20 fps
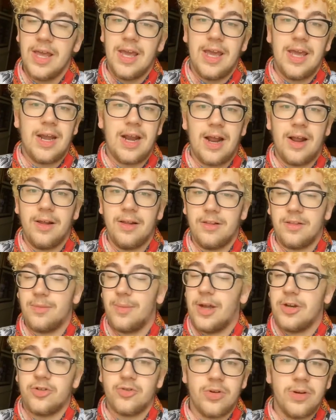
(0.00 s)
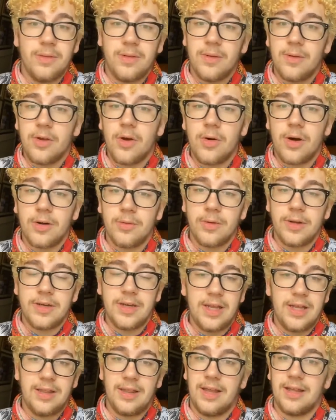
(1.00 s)
And it's my dreams to go on one
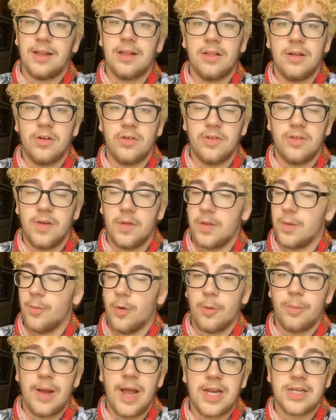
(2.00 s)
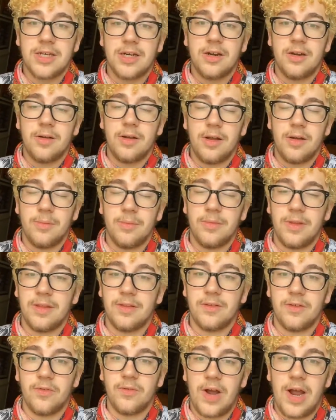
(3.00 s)
day, like there's nothing more passionate I am than
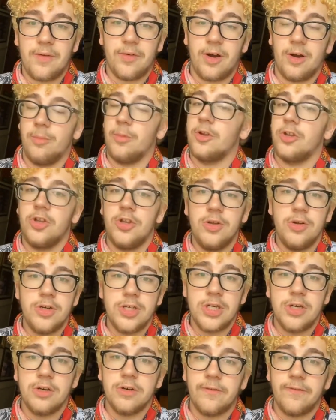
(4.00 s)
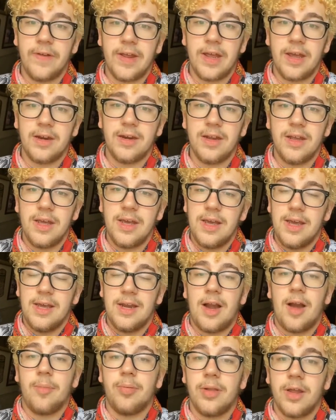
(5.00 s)
Survivor. I'm a huge fan, and I
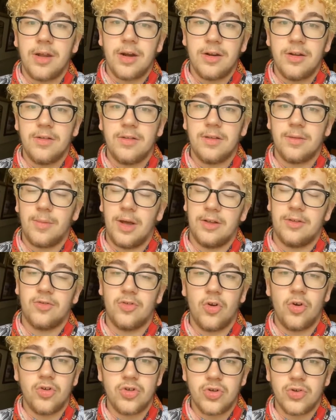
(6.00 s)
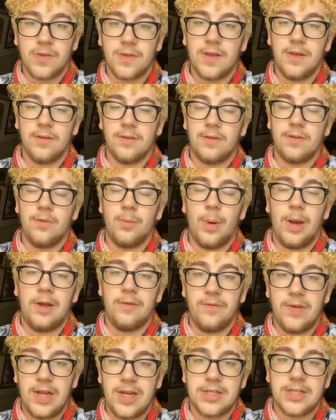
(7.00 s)
plan on using my social skills to my
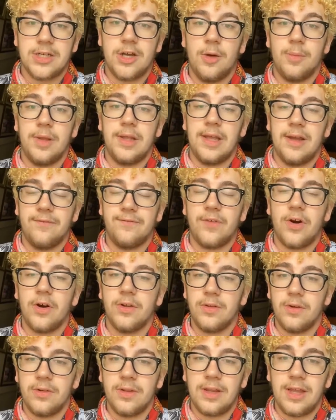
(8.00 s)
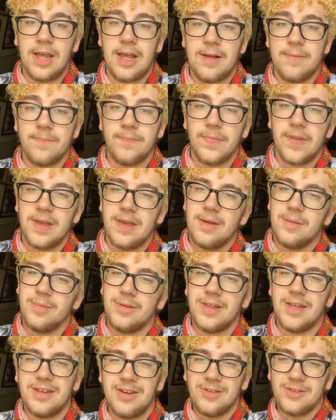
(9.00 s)
advantage to help me get farther in the game, but then
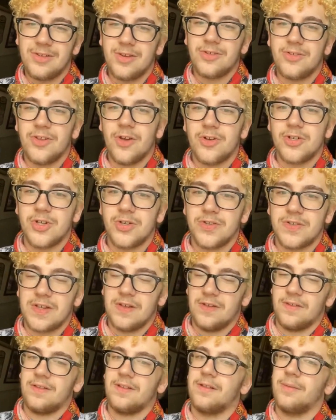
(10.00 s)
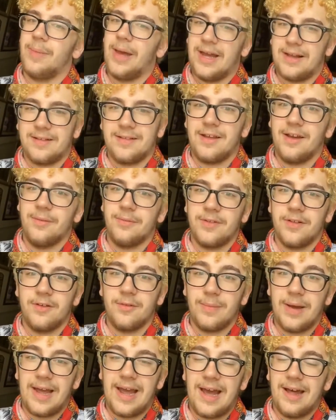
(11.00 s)
use those social skills to backstab some of my
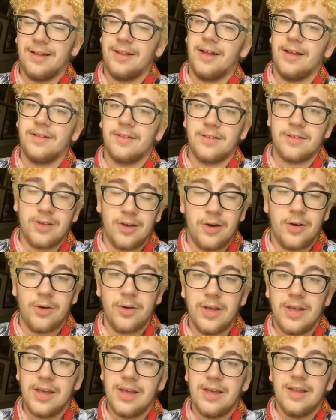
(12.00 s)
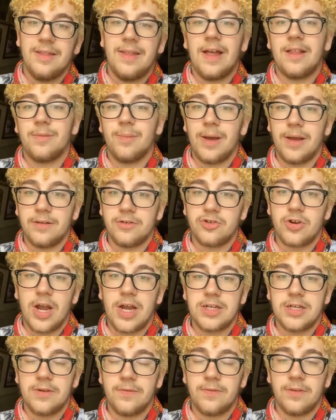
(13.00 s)
allies. So that's my strategy
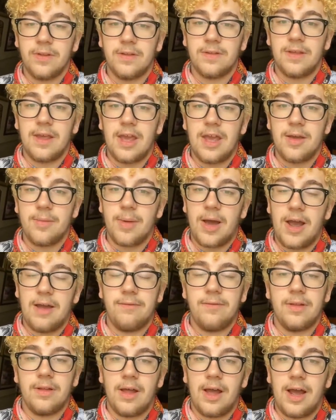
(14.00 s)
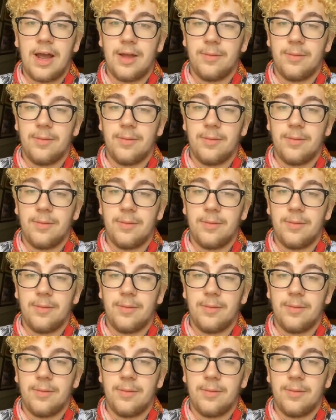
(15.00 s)
for this game. I feel I'm a